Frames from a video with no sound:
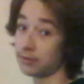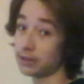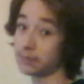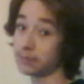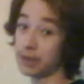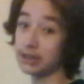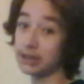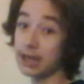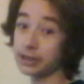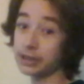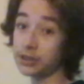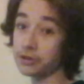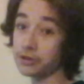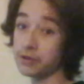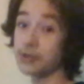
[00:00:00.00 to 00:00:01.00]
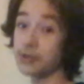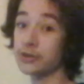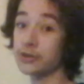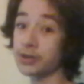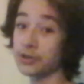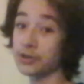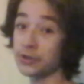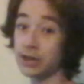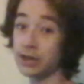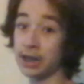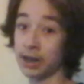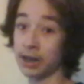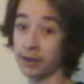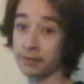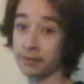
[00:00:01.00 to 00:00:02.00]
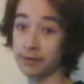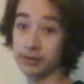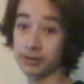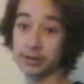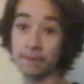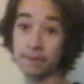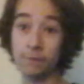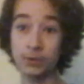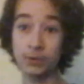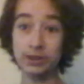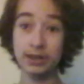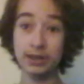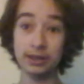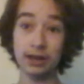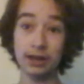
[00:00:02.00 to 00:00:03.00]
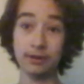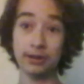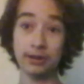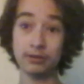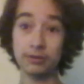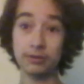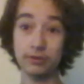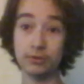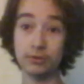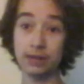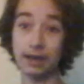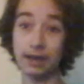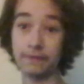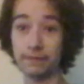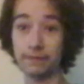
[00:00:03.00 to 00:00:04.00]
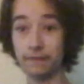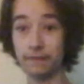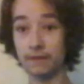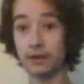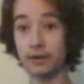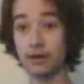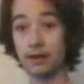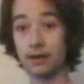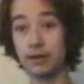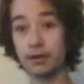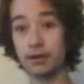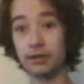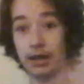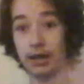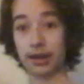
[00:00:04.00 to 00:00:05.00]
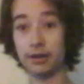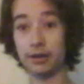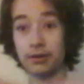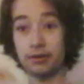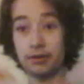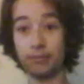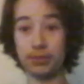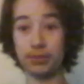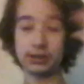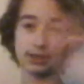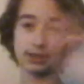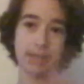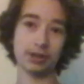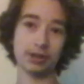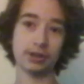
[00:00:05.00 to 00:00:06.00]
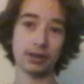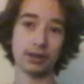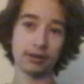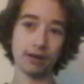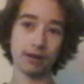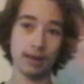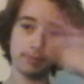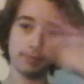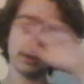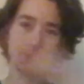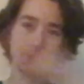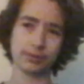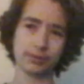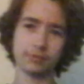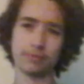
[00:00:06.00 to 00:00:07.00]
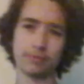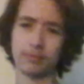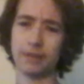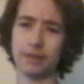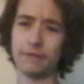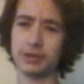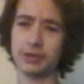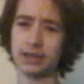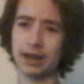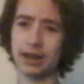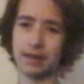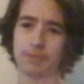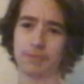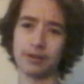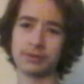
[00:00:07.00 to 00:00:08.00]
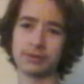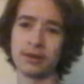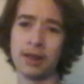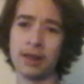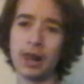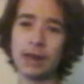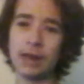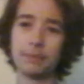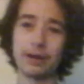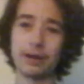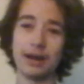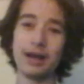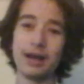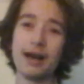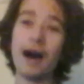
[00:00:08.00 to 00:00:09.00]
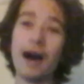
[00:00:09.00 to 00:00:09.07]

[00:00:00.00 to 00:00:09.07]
It's my last year going trick or treating because I'm 14 now and I look old. I have like a mustache and eyebrows. I've always had eyebrows. But,